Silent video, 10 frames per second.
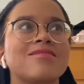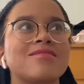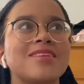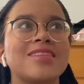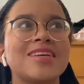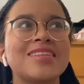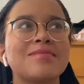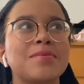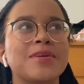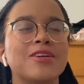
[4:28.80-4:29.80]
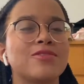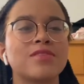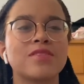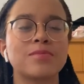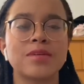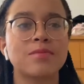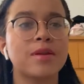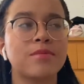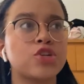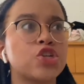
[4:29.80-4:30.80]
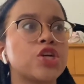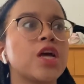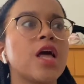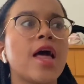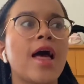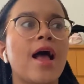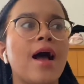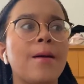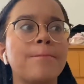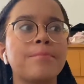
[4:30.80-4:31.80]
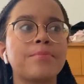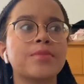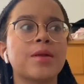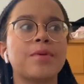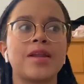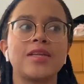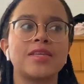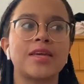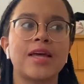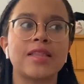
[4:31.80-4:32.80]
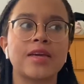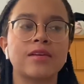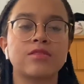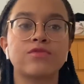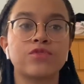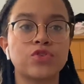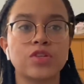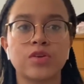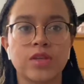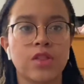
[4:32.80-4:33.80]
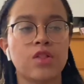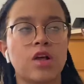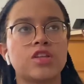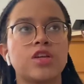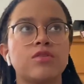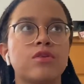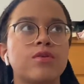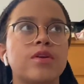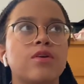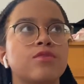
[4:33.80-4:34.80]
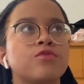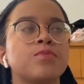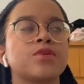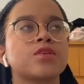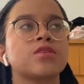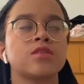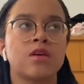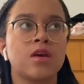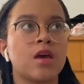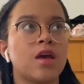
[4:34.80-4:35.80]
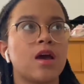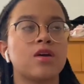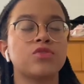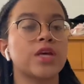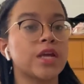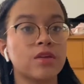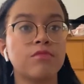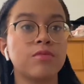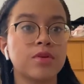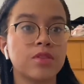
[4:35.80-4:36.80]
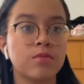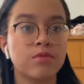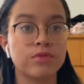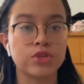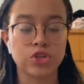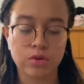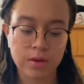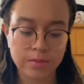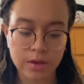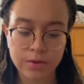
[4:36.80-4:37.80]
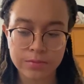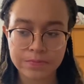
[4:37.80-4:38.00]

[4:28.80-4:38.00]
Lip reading: I think it's maybe Heroes of Olympus, but I'm not sure. But I need to get like the first series, like The Lost Hero and all those books, so that I can reread them before the show comes out.